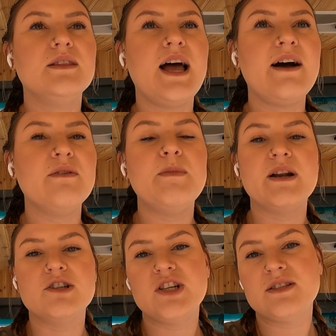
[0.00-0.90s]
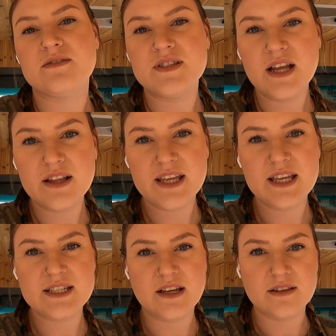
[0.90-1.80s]
have a better chance of selling
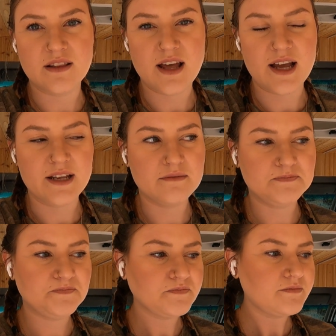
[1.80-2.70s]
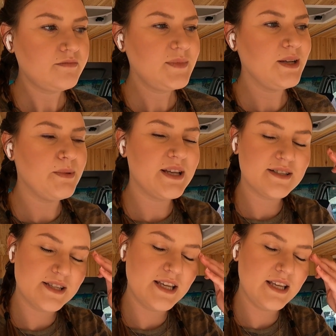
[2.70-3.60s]
it down the line,
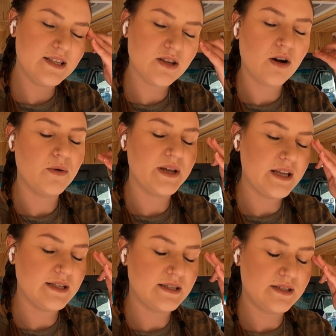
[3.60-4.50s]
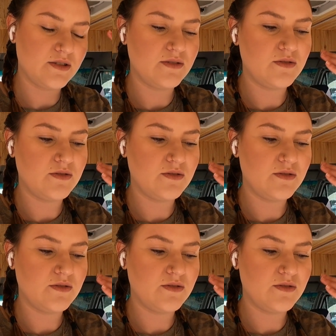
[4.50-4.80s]
because he's always